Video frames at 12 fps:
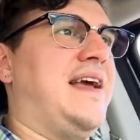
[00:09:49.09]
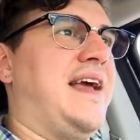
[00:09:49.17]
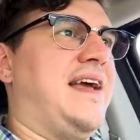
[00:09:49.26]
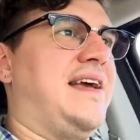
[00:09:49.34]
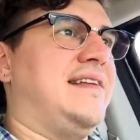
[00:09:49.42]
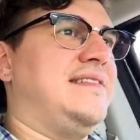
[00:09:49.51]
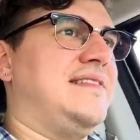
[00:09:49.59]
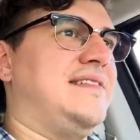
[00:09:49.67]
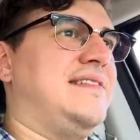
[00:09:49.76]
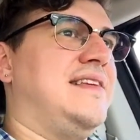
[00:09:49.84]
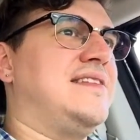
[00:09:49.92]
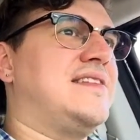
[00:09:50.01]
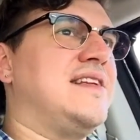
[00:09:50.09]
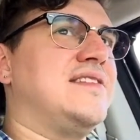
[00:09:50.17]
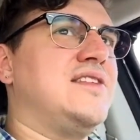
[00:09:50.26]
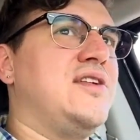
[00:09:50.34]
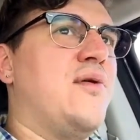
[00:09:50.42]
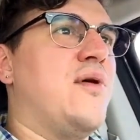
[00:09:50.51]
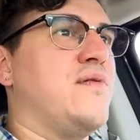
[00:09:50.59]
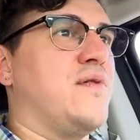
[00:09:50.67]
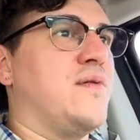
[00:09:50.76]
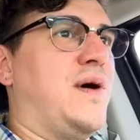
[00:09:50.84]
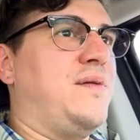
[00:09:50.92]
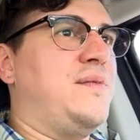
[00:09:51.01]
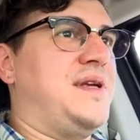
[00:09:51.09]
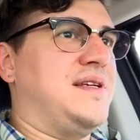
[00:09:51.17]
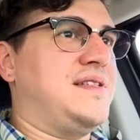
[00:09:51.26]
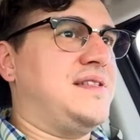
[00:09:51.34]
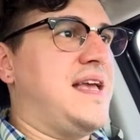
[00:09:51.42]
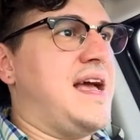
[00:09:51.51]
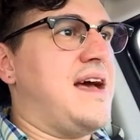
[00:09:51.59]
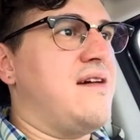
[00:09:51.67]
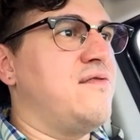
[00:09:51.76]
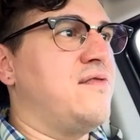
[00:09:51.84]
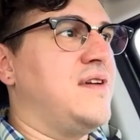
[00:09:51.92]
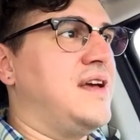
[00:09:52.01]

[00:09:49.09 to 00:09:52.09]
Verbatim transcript: And this doesn't go over well because they have uh,